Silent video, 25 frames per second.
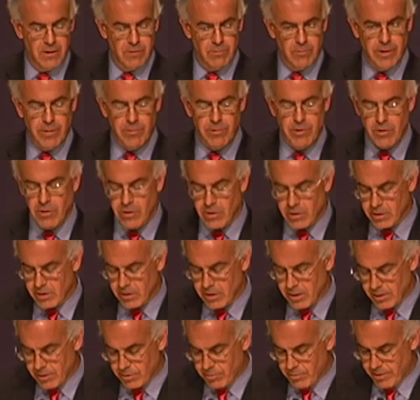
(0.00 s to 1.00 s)
We would
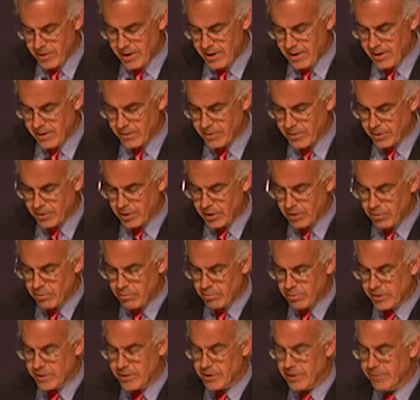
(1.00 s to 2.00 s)
all agree that the
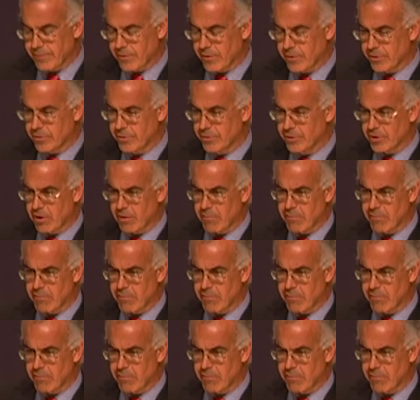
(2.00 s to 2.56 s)
eulogy virtues